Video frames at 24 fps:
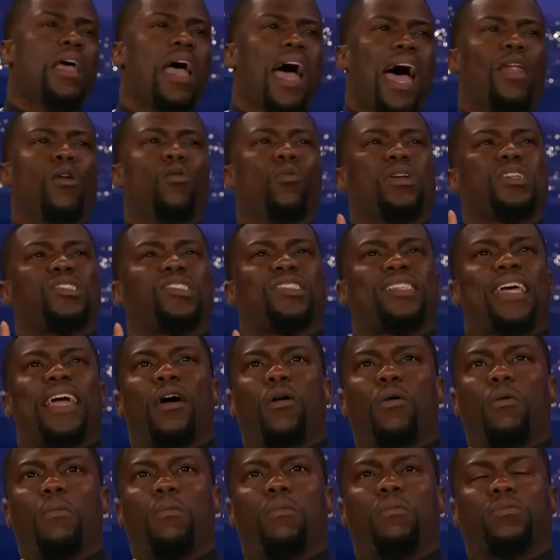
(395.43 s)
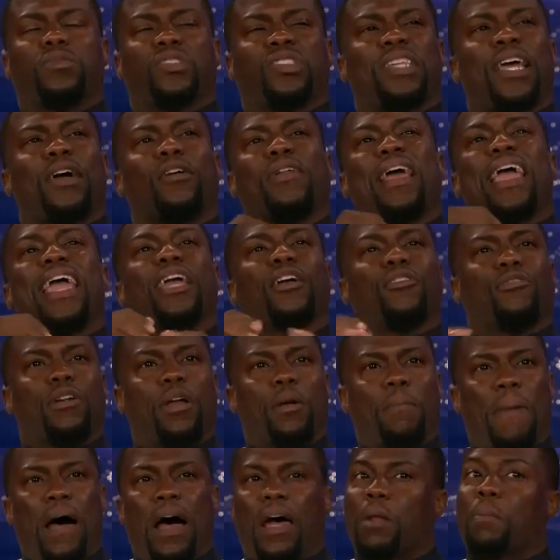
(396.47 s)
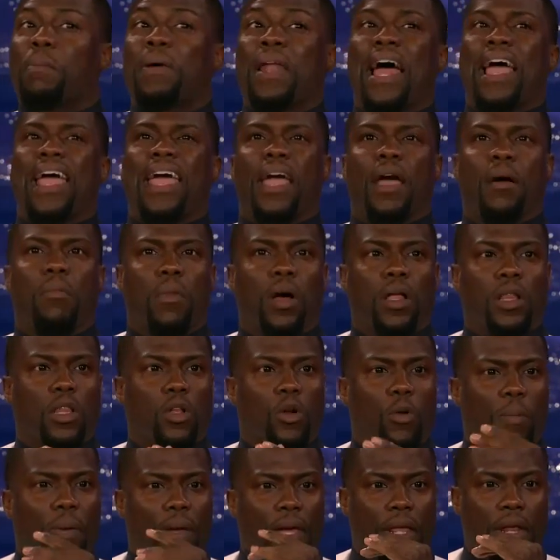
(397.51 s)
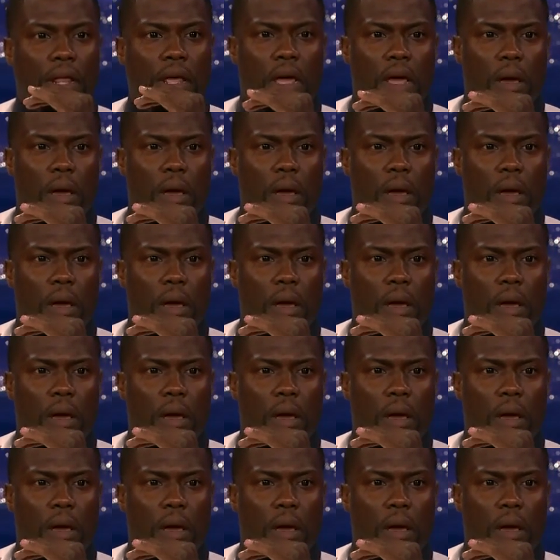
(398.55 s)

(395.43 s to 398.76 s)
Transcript: don't want to sound angry about it, but I am a little bit.